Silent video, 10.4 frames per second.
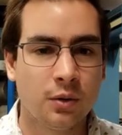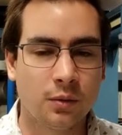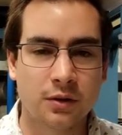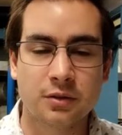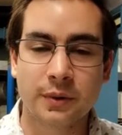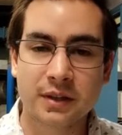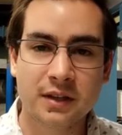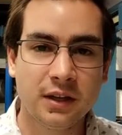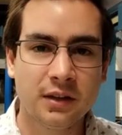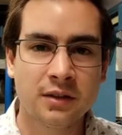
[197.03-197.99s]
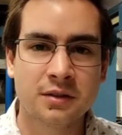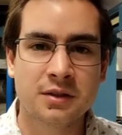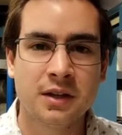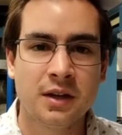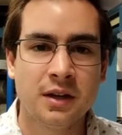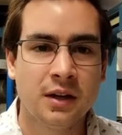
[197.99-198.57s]
or twenty
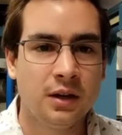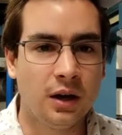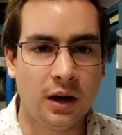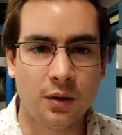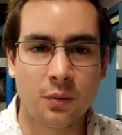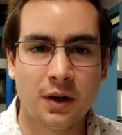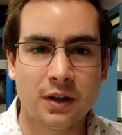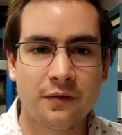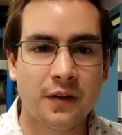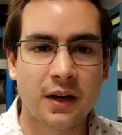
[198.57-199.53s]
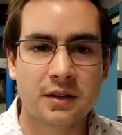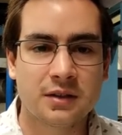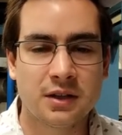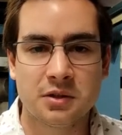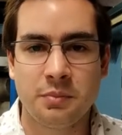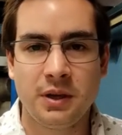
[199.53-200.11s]
years, uh, what effect
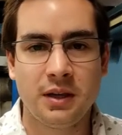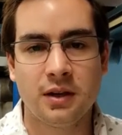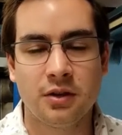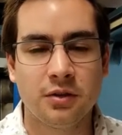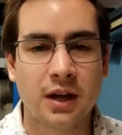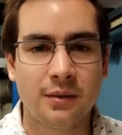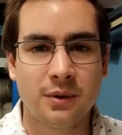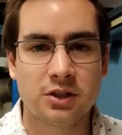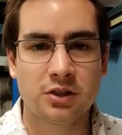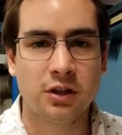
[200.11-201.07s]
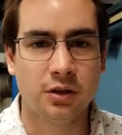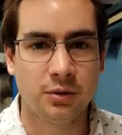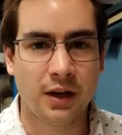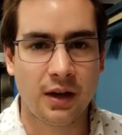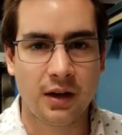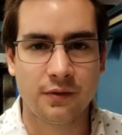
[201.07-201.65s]
does being under that much
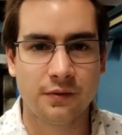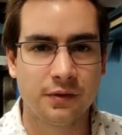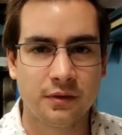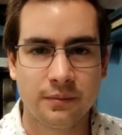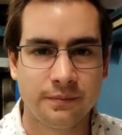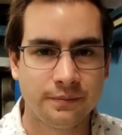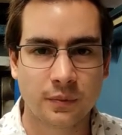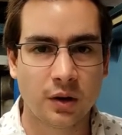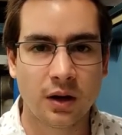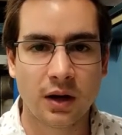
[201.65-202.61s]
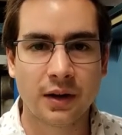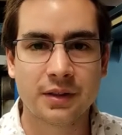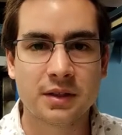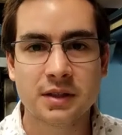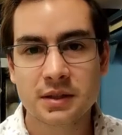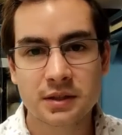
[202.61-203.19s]
load have on
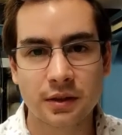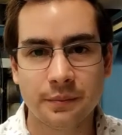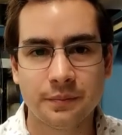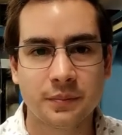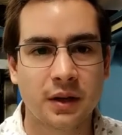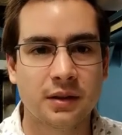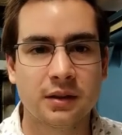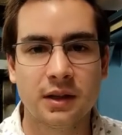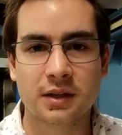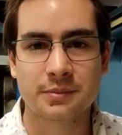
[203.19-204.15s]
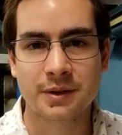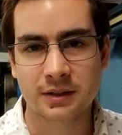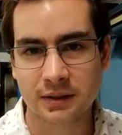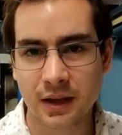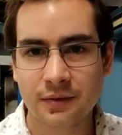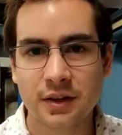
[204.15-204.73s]
the system, on the
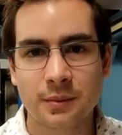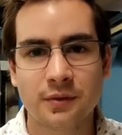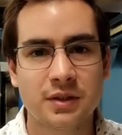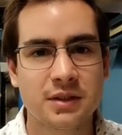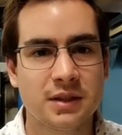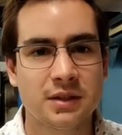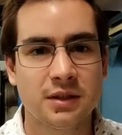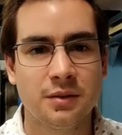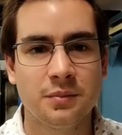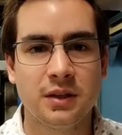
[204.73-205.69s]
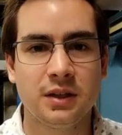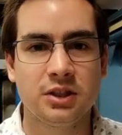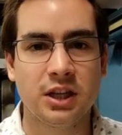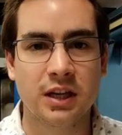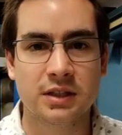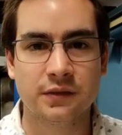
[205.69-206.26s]
expected lifetime of the system, the
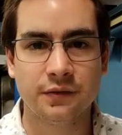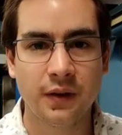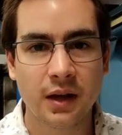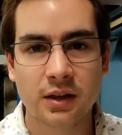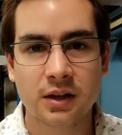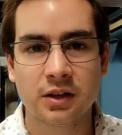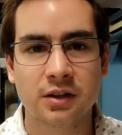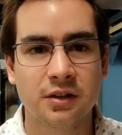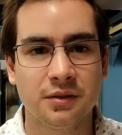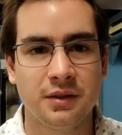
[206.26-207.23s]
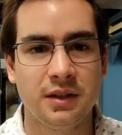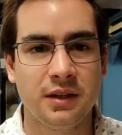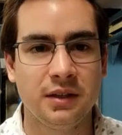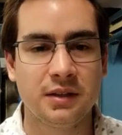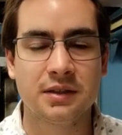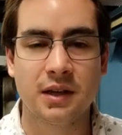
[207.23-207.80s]
chance of failure,
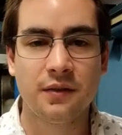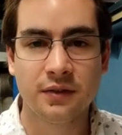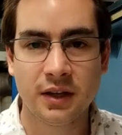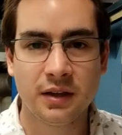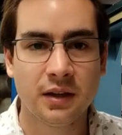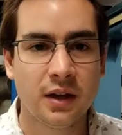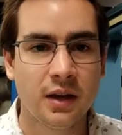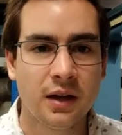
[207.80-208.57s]
the safety?